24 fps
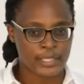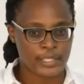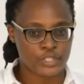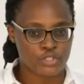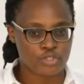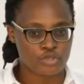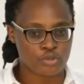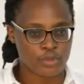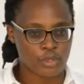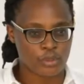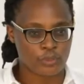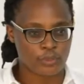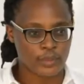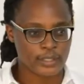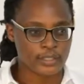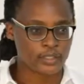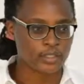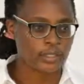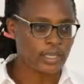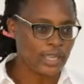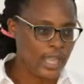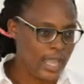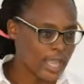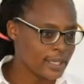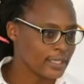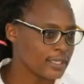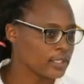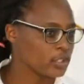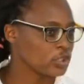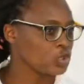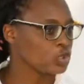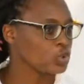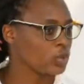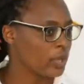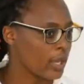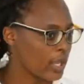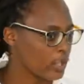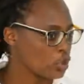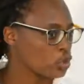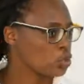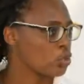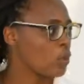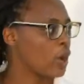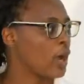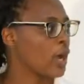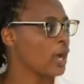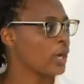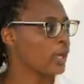biggest regret. Learning to
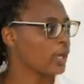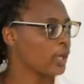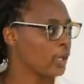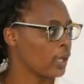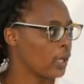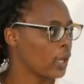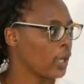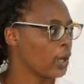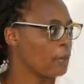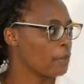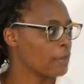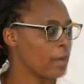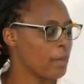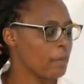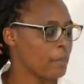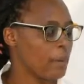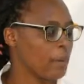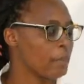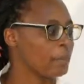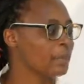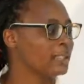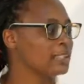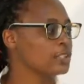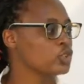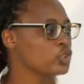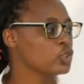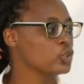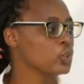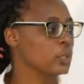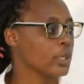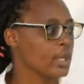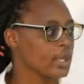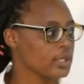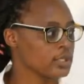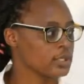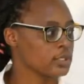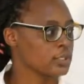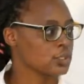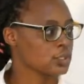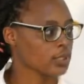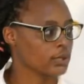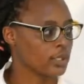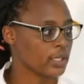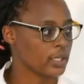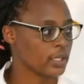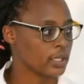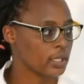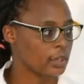network a bit too late
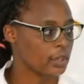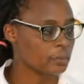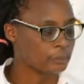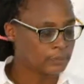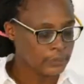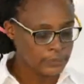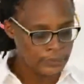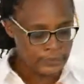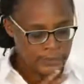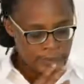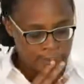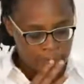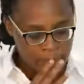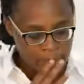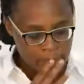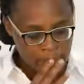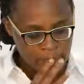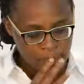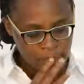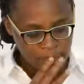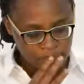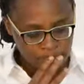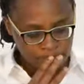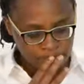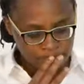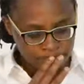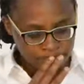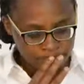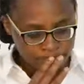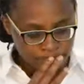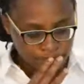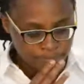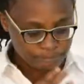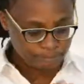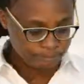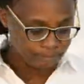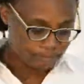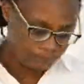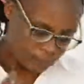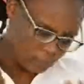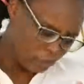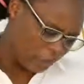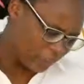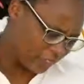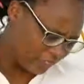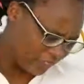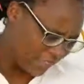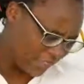into the game.
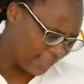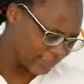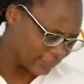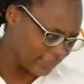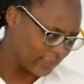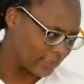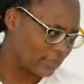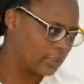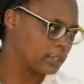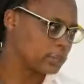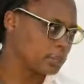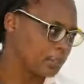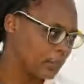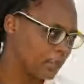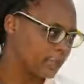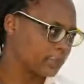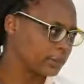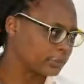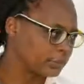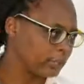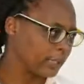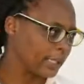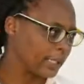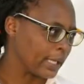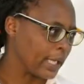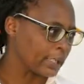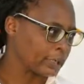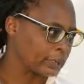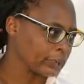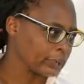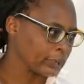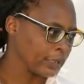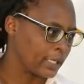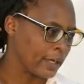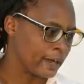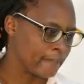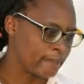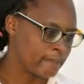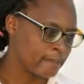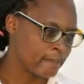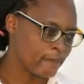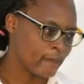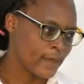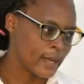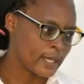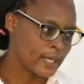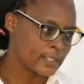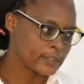Not that late, but I should
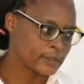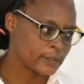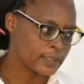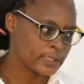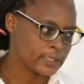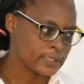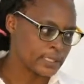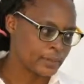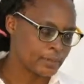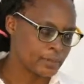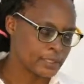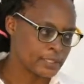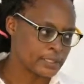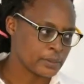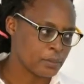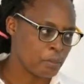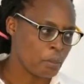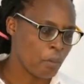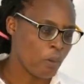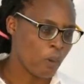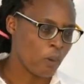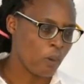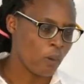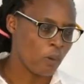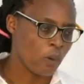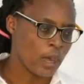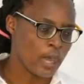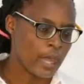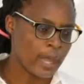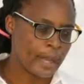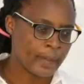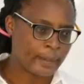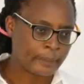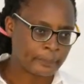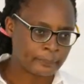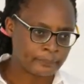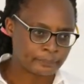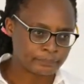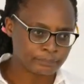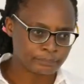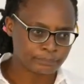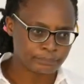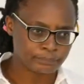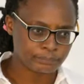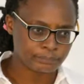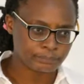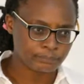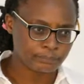have worked on it a bit more.
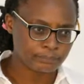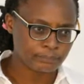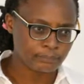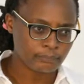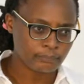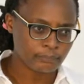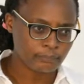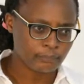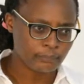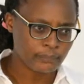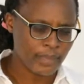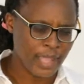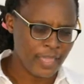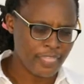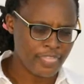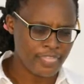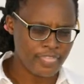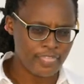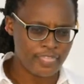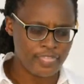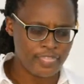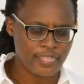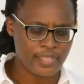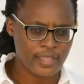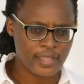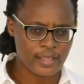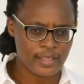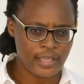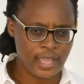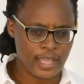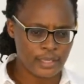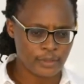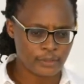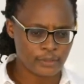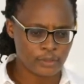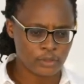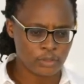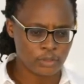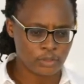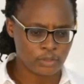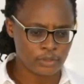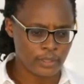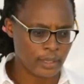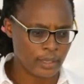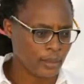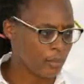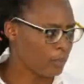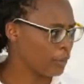I think, I don't know,
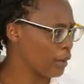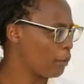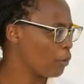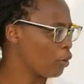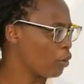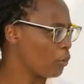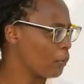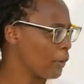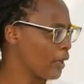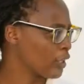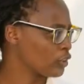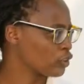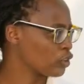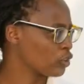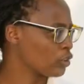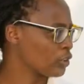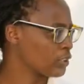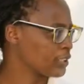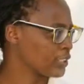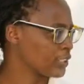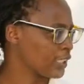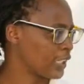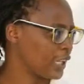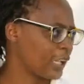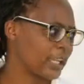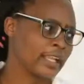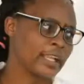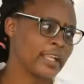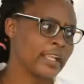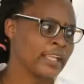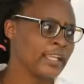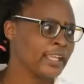on a more personal scale,